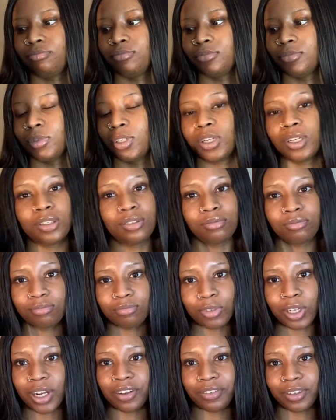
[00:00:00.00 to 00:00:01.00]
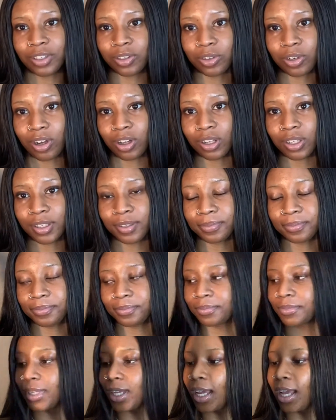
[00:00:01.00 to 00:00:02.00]
well whatever you call
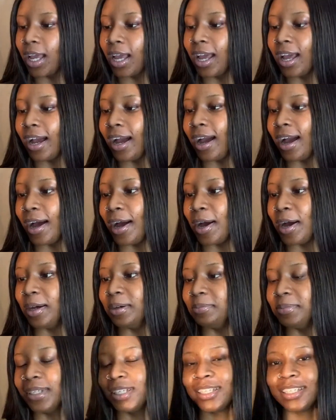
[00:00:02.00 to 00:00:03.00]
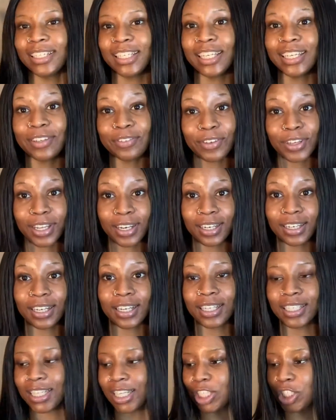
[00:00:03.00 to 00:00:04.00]
it um leave-in
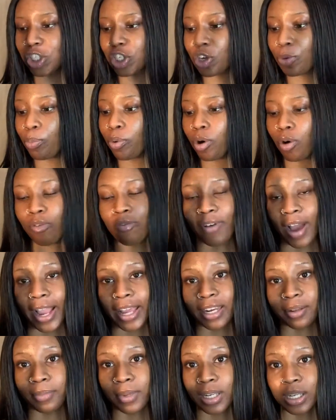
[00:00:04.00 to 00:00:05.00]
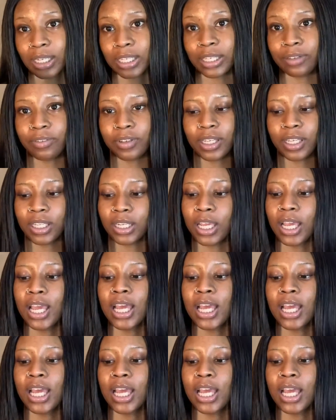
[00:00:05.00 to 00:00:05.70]
conditioner pro vitamin leave-in